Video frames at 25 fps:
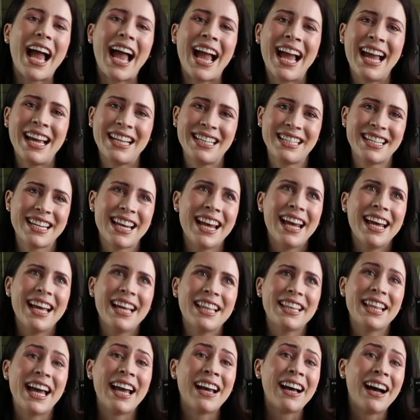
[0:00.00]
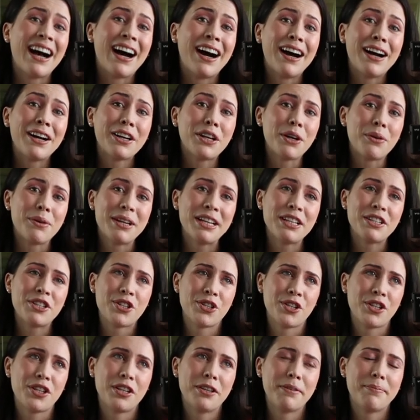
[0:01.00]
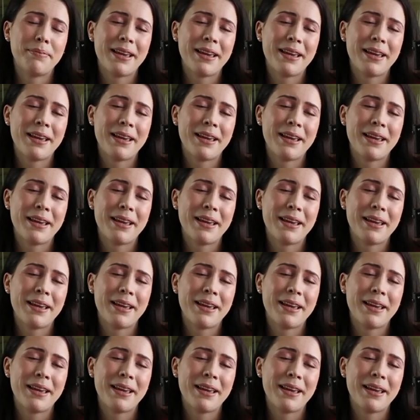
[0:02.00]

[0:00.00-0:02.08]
and they are going to